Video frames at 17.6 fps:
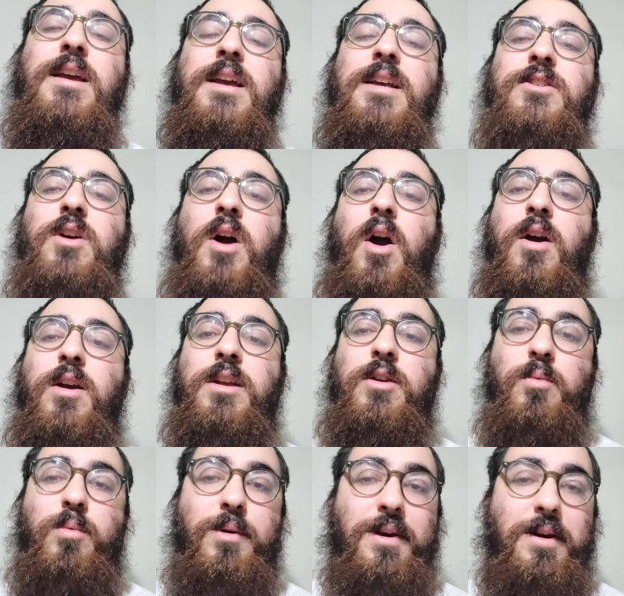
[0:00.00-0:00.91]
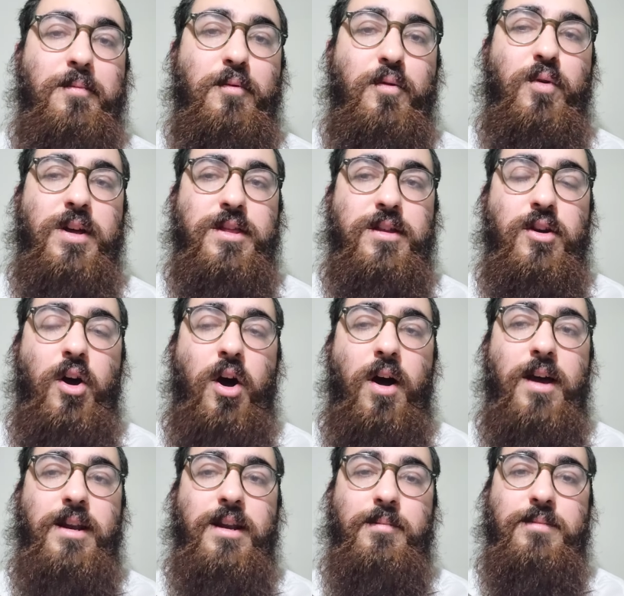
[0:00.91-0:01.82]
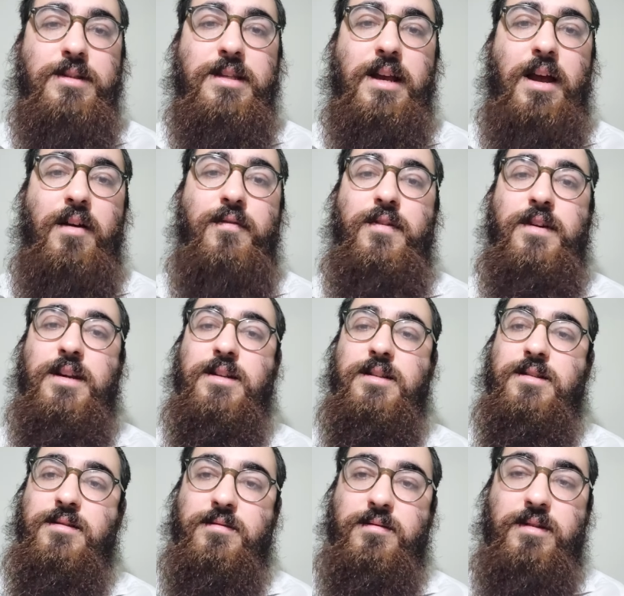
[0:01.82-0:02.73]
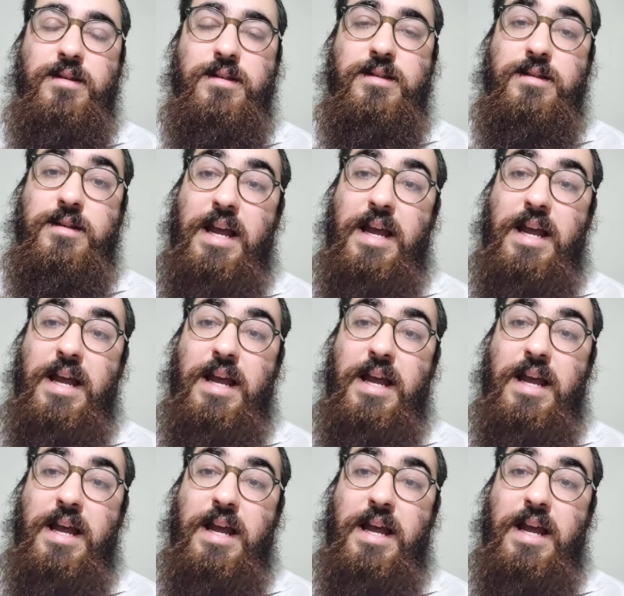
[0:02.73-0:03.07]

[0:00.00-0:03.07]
is arguing with God himself and is